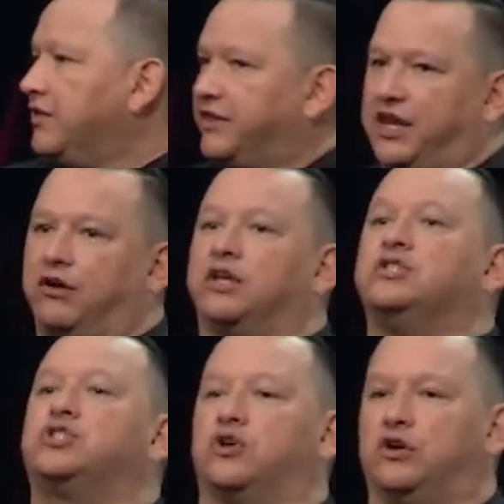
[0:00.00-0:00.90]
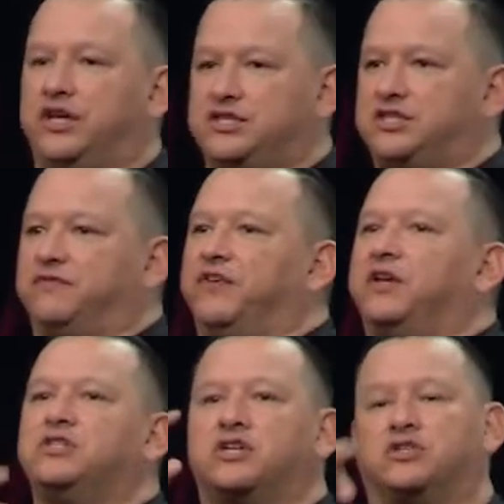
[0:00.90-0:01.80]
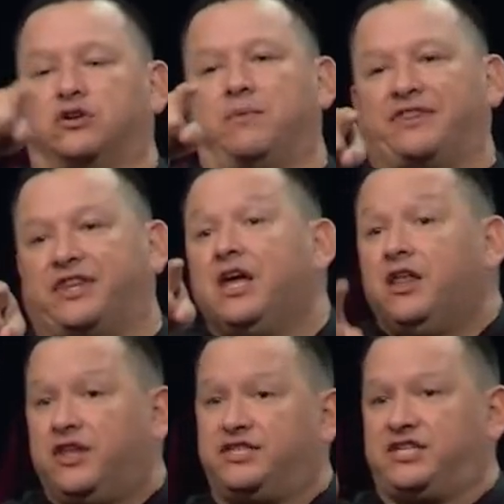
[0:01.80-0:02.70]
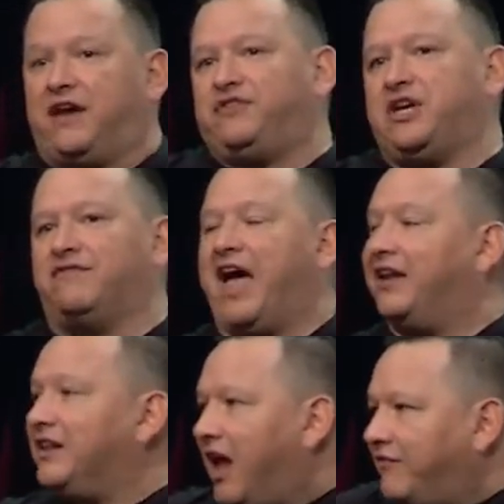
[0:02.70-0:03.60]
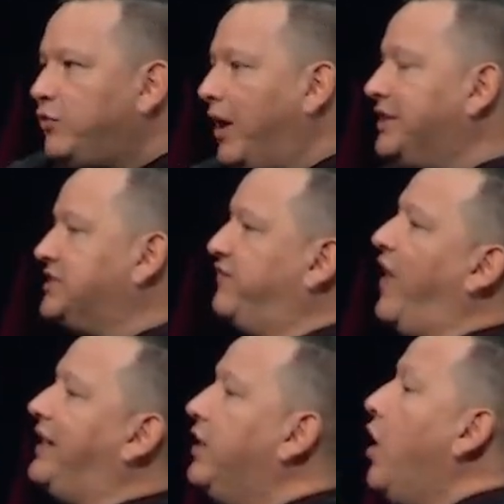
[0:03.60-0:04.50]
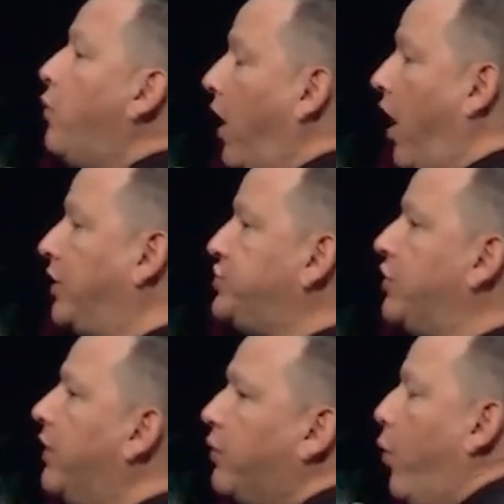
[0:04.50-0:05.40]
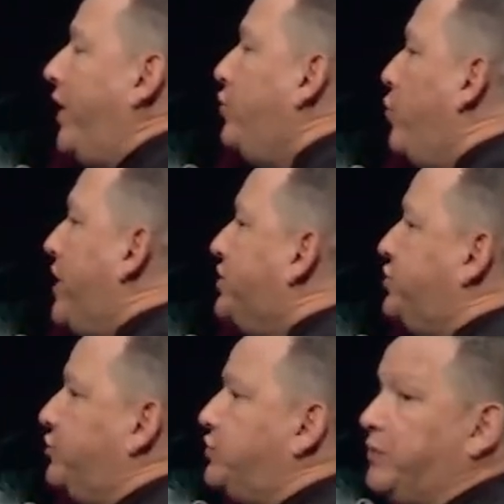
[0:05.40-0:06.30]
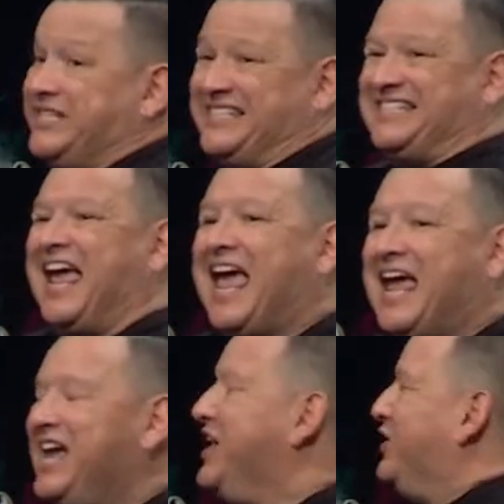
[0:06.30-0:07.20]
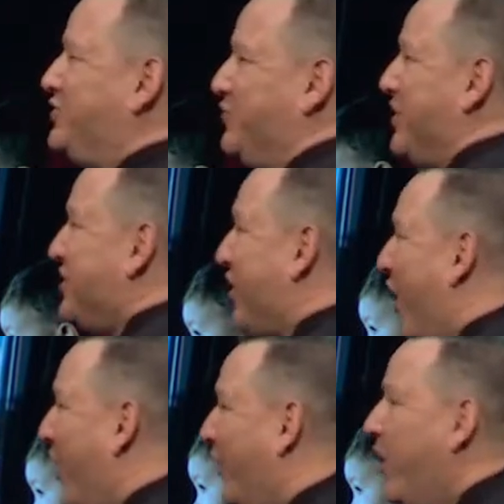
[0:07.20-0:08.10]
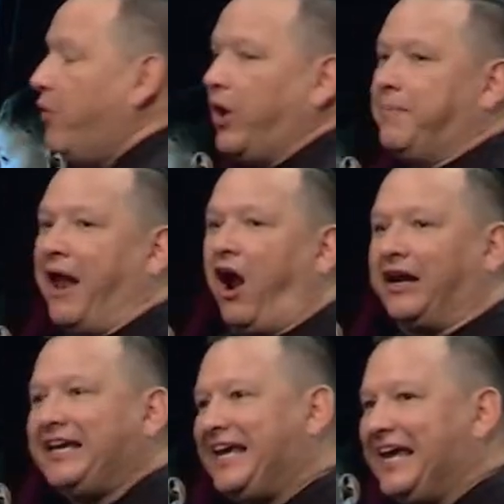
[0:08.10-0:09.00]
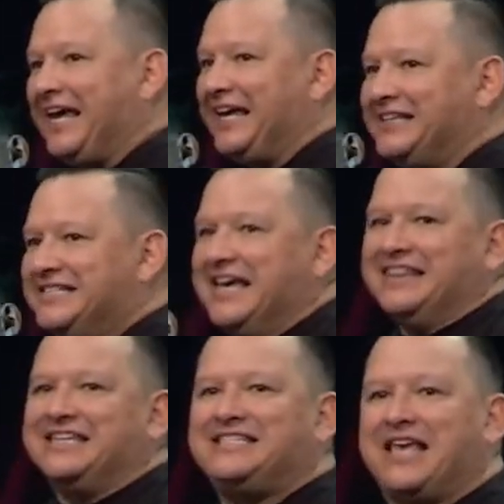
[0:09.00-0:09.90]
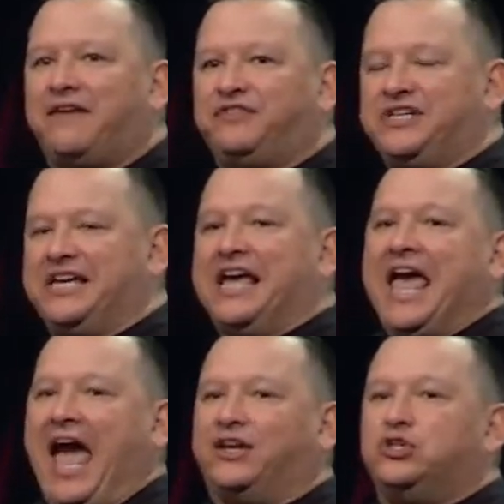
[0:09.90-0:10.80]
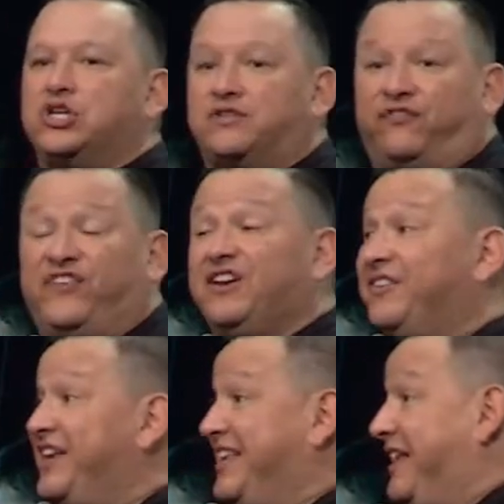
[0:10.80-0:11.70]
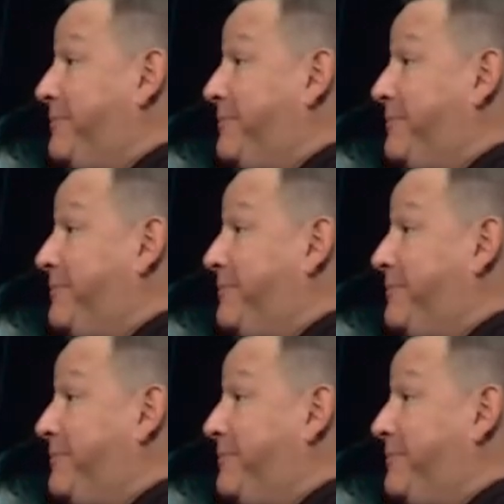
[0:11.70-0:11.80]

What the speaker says: that they're concerned, as a civilian's concerned about the safety of that loved one that's fighting, while also going, what do we do? Do we stay? Do we go? What about our kids? The safety, and you just feel that, and they've